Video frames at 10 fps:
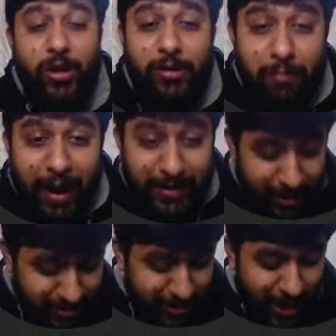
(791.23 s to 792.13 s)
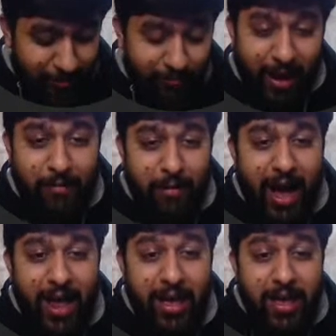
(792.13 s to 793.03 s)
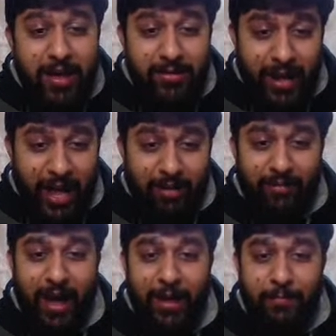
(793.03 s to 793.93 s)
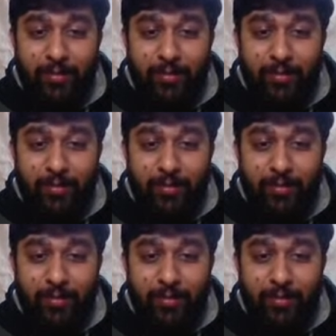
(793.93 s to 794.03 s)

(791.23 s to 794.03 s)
Minus del phi by del y.